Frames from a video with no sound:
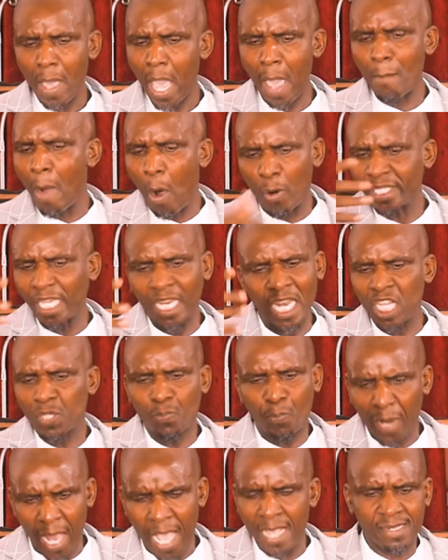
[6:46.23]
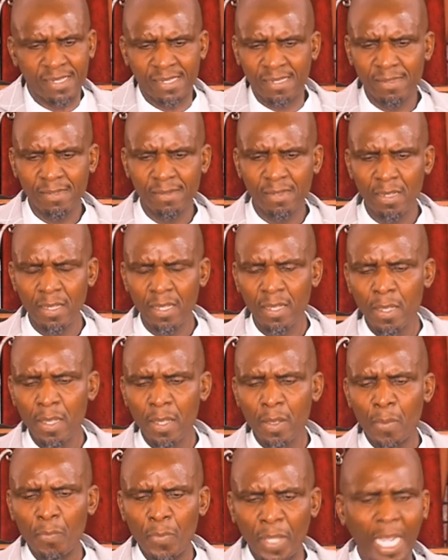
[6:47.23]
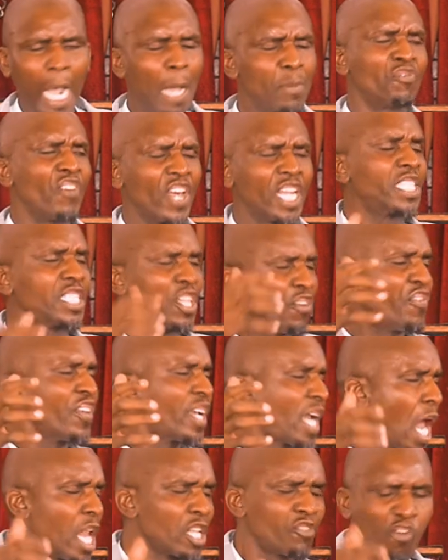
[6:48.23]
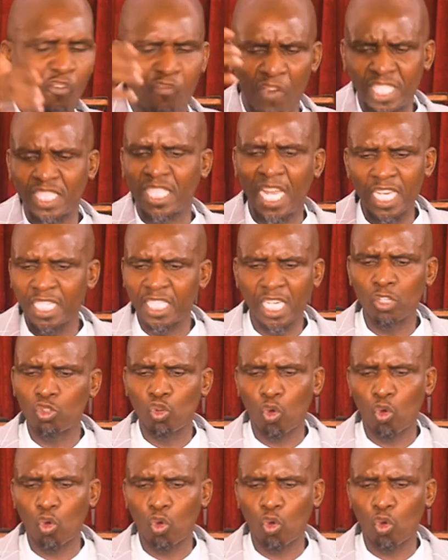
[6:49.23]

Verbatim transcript: a mountainous place becomes very difficult for vegetation